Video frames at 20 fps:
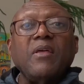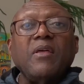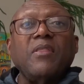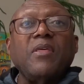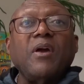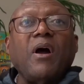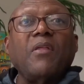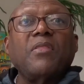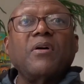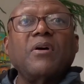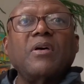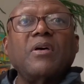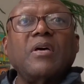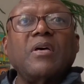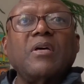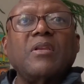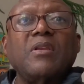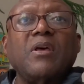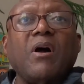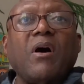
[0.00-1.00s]
other
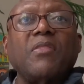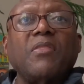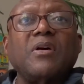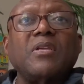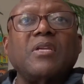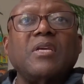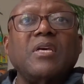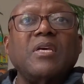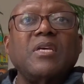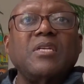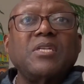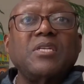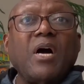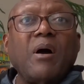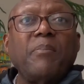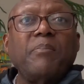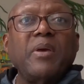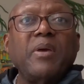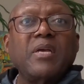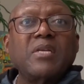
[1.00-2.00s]

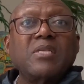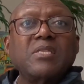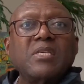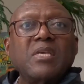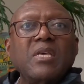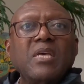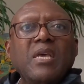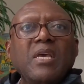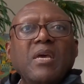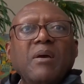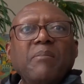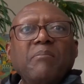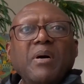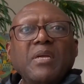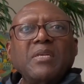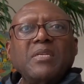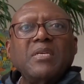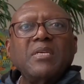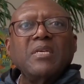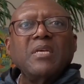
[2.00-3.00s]
topics.
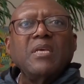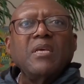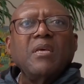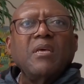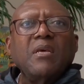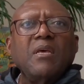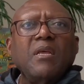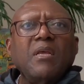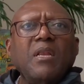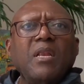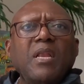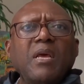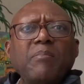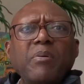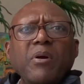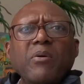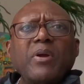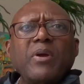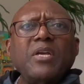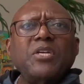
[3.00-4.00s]
But
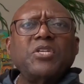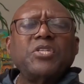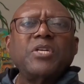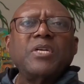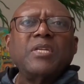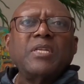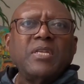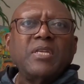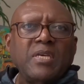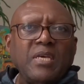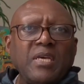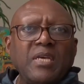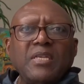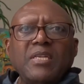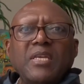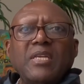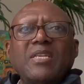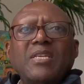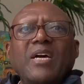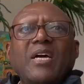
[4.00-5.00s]
liberation
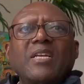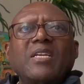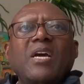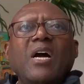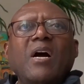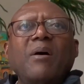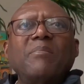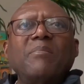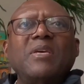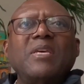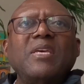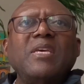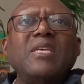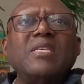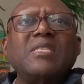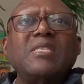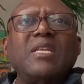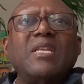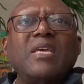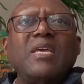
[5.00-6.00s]
did not come
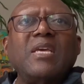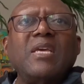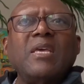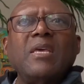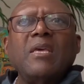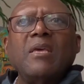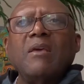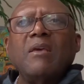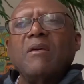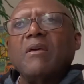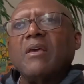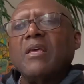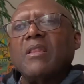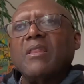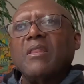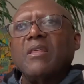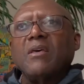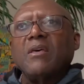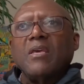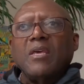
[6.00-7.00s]
easily
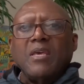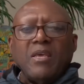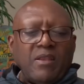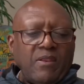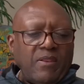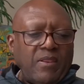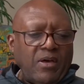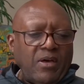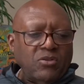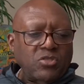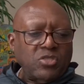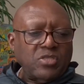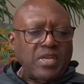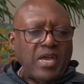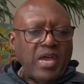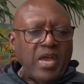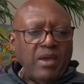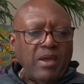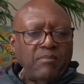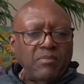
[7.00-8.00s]
in those
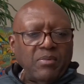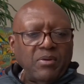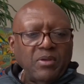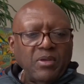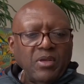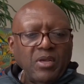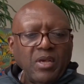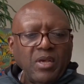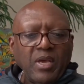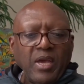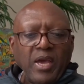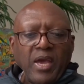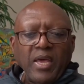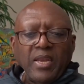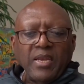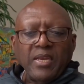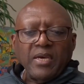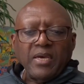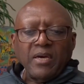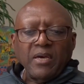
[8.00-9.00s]
times,
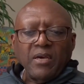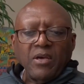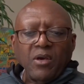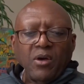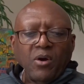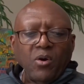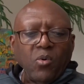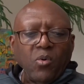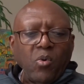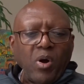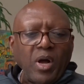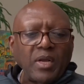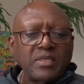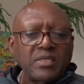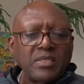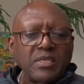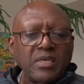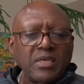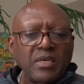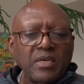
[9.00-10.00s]
and what